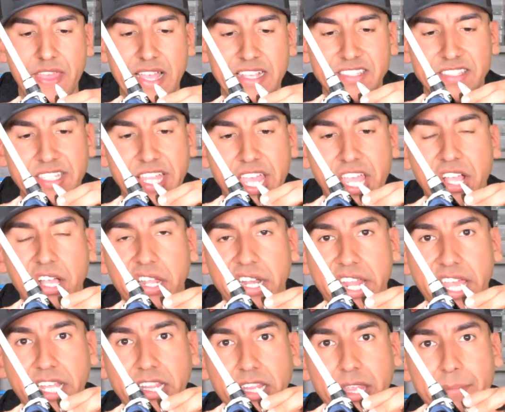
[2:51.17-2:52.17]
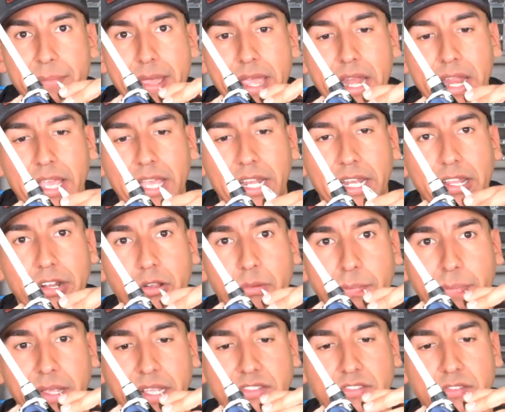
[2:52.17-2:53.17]
stay connected by like a little
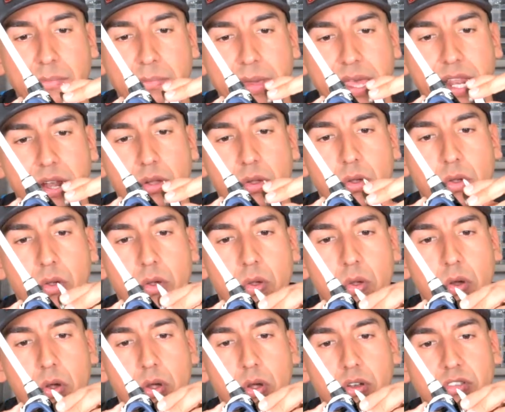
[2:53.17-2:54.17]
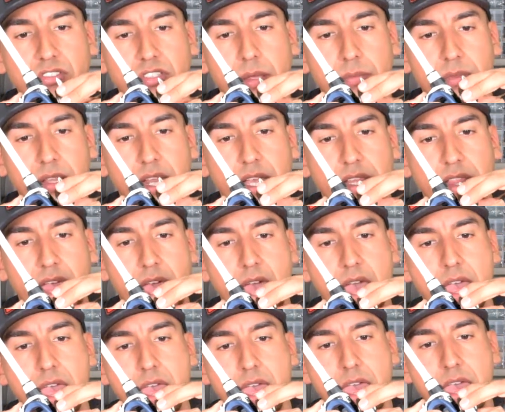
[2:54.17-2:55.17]
piece of metal or something like
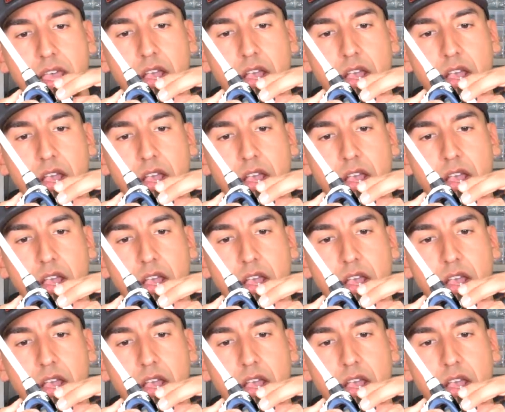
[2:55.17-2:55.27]
that,